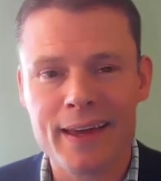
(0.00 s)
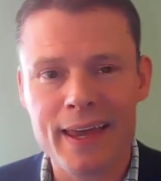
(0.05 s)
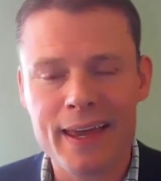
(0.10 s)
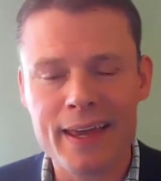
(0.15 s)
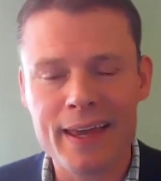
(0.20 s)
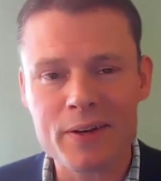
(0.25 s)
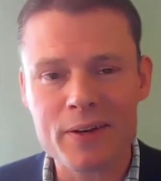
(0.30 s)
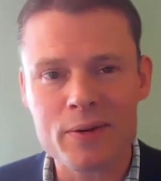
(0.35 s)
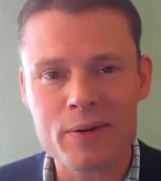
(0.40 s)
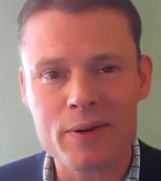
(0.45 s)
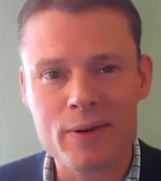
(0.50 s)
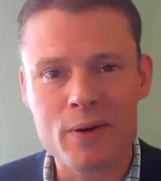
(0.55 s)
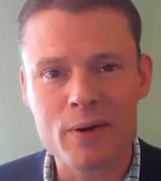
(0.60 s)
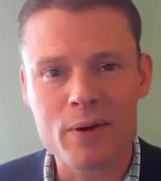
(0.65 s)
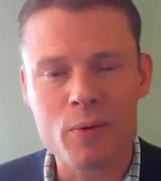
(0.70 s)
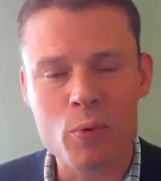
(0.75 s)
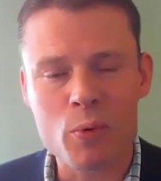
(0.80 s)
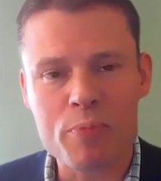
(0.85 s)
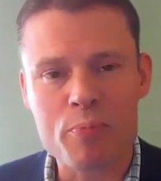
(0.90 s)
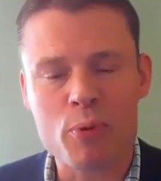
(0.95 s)
And
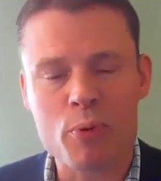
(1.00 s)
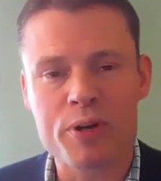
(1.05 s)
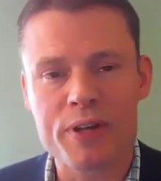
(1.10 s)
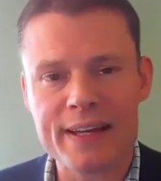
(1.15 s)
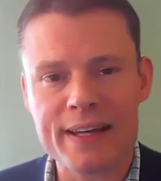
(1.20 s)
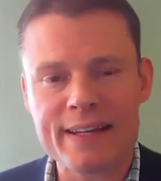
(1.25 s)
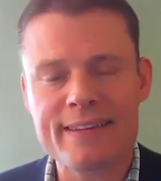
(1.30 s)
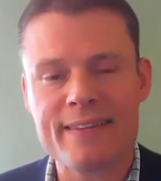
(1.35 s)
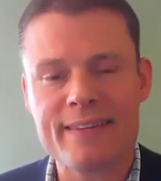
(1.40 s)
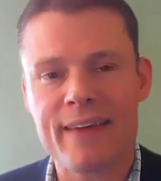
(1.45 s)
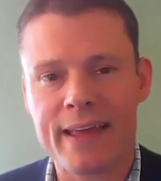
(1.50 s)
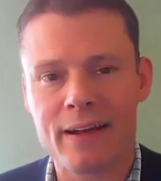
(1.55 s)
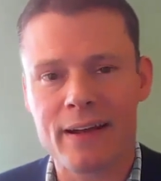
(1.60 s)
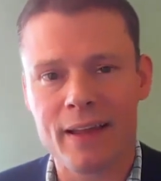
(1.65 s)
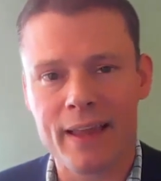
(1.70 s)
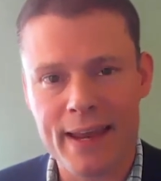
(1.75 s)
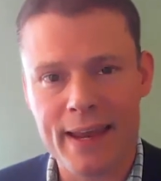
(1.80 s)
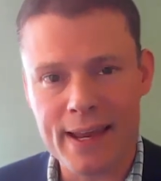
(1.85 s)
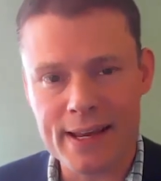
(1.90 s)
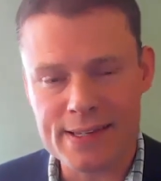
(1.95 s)
with predictive
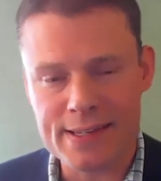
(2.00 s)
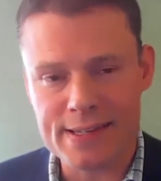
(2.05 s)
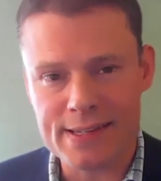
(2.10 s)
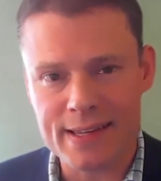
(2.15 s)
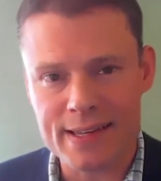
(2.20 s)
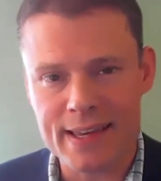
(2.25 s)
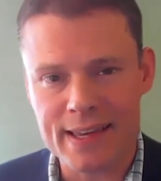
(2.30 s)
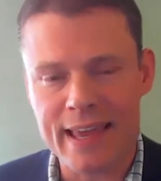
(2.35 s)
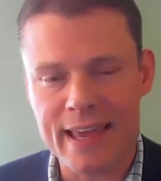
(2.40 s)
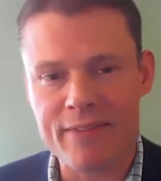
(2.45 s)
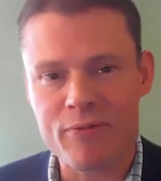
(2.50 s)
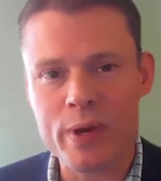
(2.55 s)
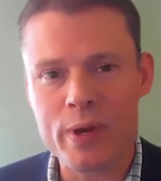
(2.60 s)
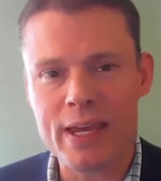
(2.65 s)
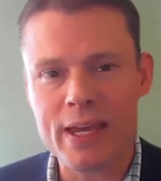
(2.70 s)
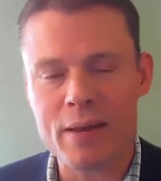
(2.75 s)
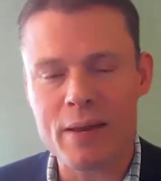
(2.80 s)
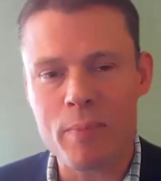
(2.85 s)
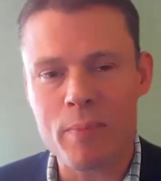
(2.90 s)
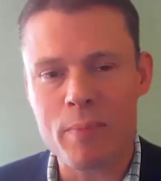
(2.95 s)
analytics, if
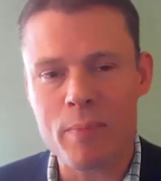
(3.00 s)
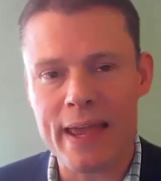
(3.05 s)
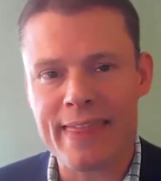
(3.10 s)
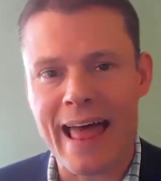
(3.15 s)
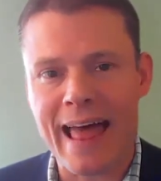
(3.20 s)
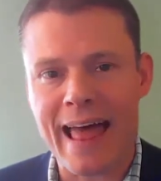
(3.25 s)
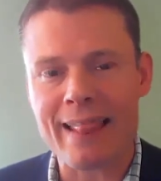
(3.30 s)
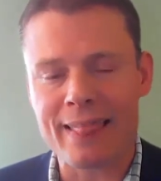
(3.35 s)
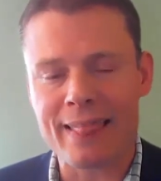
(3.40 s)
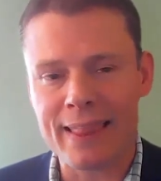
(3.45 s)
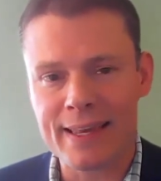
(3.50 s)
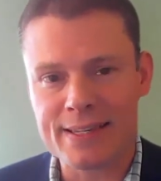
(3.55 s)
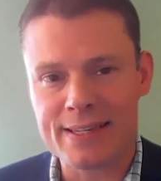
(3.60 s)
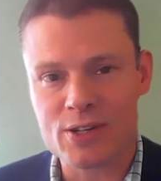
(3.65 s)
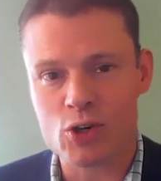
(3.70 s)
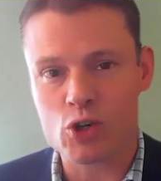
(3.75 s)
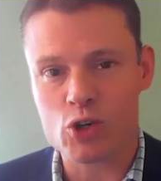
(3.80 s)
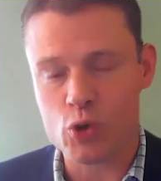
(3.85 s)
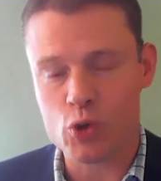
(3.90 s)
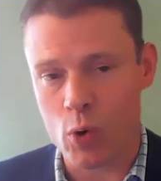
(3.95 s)
we can make that
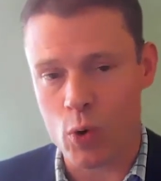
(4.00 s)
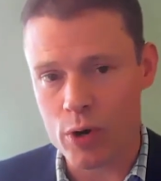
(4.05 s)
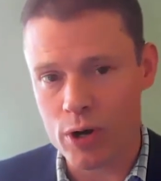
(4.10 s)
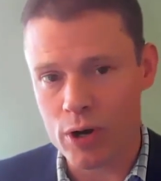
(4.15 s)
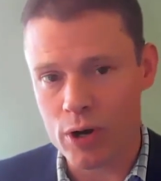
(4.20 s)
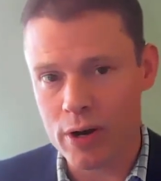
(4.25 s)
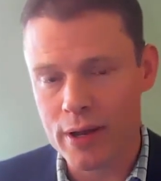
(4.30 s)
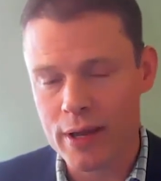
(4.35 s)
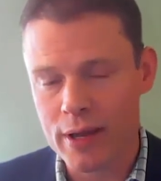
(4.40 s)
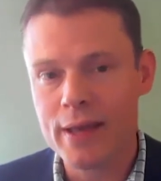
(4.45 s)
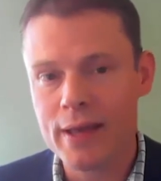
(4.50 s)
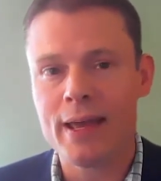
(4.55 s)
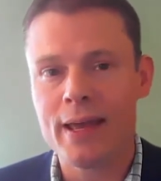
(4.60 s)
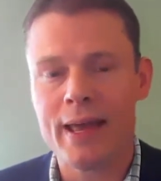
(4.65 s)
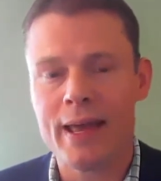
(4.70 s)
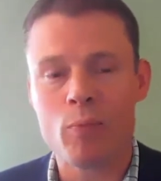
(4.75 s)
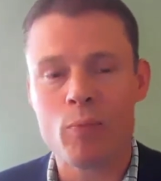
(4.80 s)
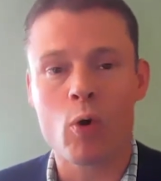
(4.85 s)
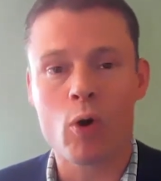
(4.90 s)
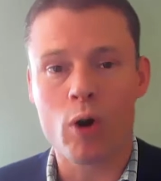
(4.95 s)
list shorter
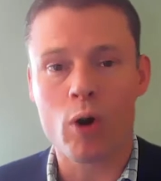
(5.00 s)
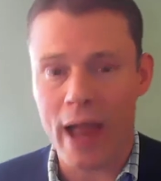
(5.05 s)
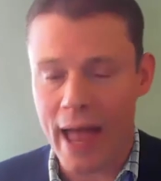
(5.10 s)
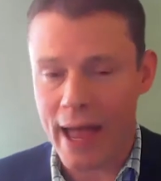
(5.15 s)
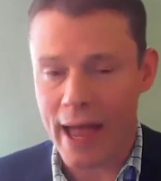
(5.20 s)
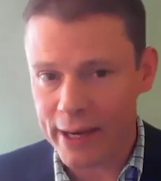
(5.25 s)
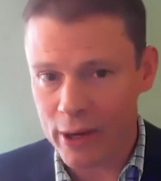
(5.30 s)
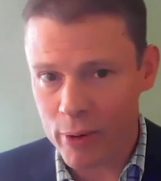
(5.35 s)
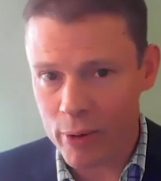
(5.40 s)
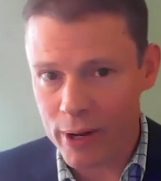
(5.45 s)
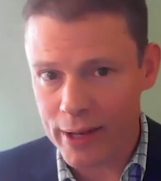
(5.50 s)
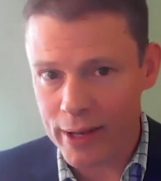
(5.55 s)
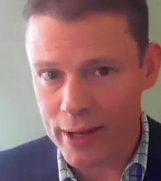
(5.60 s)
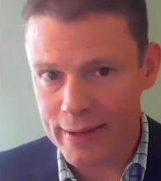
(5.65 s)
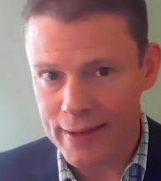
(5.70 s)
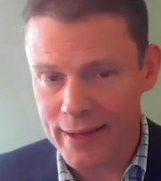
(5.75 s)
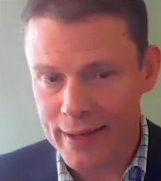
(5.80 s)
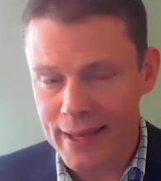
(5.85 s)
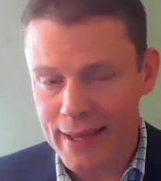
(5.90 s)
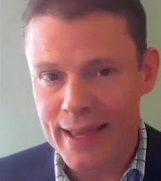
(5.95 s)
and more
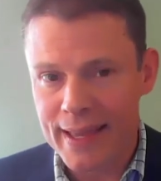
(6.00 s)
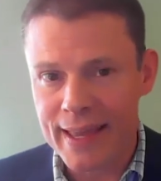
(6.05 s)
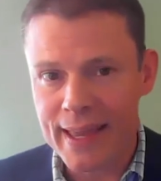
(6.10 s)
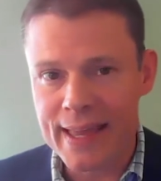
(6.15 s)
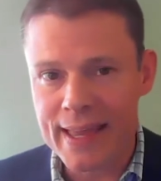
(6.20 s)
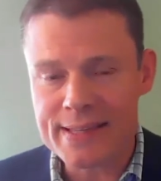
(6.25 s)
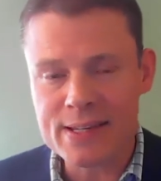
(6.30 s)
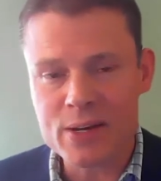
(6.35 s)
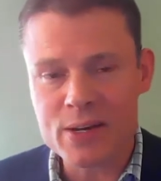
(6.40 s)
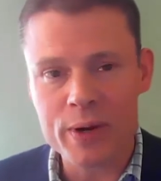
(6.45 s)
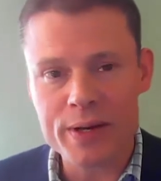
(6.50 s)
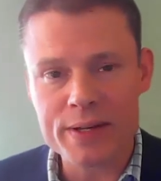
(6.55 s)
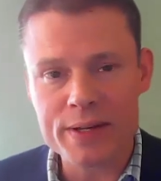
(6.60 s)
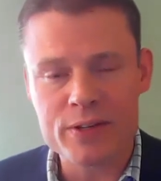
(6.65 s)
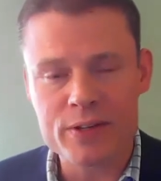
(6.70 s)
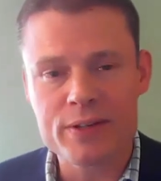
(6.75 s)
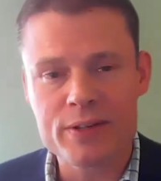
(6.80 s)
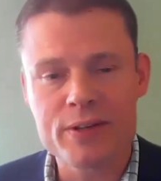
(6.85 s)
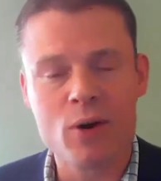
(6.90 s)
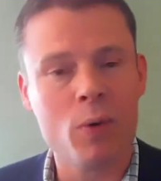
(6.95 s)
accurate, it's going
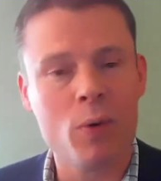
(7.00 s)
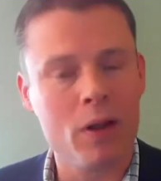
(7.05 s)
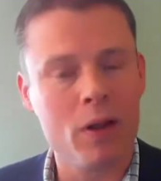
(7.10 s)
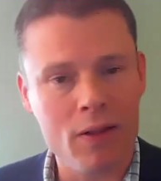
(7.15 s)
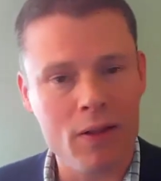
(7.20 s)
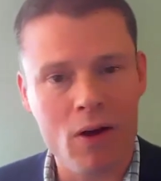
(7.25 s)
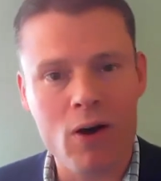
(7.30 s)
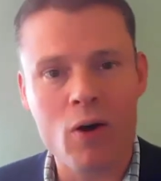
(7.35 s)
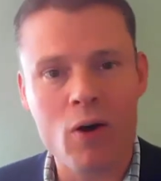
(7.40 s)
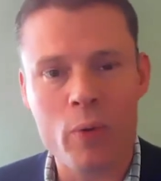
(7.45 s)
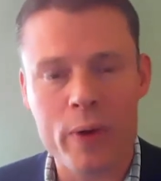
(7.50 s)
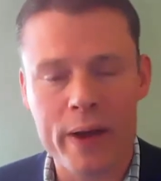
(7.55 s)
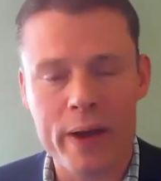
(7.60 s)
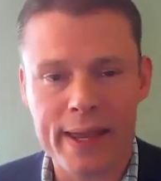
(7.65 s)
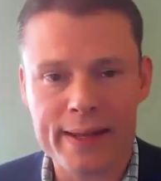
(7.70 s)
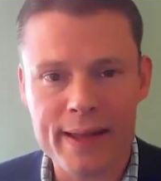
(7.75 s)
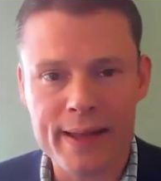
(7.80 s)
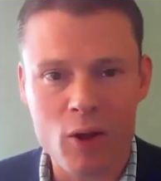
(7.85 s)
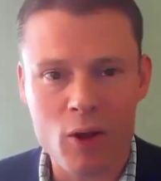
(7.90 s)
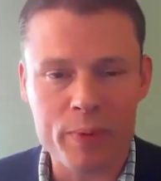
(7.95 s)
to go a long
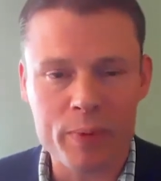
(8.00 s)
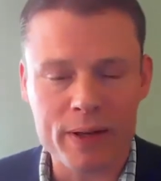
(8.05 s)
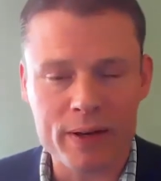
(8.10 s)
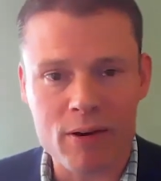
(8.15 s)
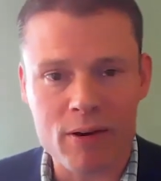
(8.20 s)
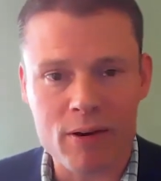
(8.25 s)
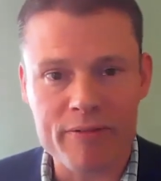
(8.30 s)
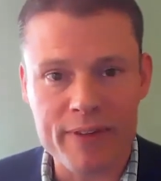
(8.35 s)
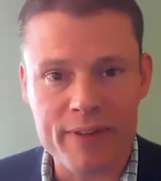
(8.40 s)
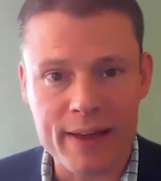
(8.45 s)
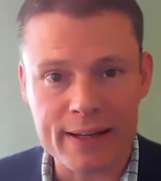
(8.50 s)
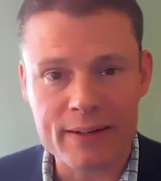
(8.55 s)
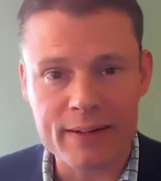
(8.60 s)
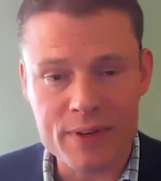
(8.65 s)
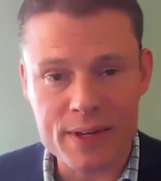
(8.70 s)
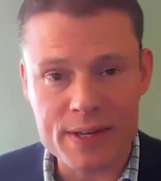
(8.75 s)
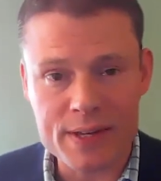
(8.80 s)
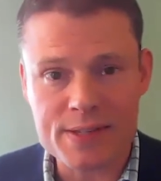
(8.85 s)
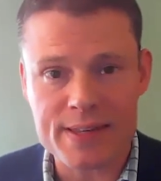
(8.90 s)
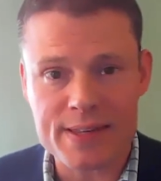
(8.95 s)
way in helping our
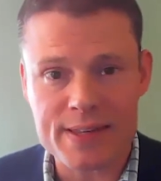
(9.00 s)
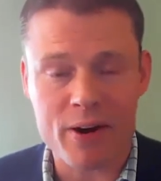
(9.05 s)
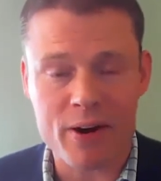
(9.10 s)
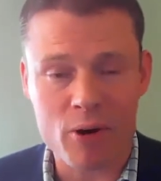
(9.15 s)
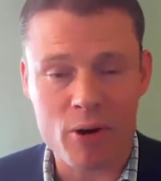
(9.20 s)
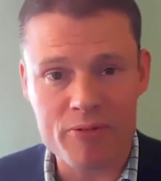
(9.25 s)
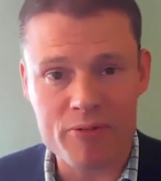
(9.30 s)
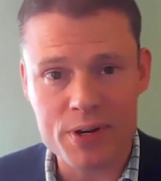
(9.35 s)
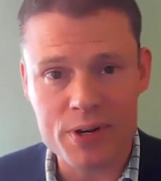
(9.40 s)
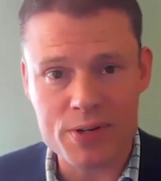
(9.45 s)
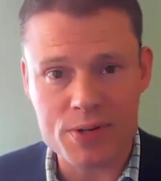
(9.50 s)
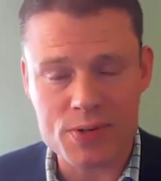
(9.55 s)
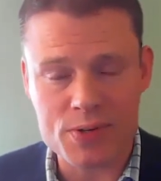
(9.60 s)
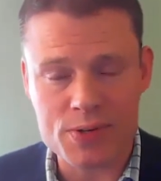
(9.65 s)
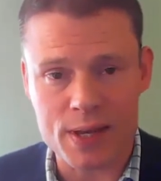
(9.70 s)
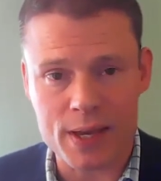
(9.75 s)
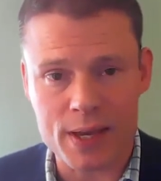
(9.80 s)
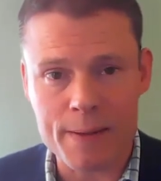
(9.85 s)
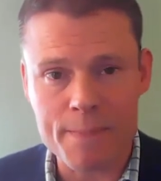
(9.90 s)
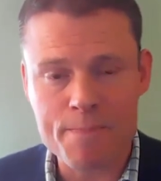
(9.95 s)
effectiveness and our
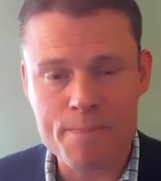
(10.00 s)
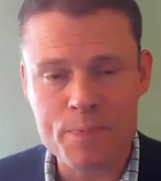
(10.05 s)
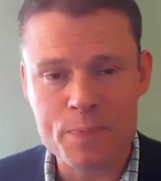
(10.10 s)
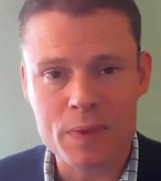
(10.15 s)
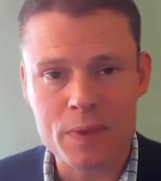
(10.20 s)
efficiency.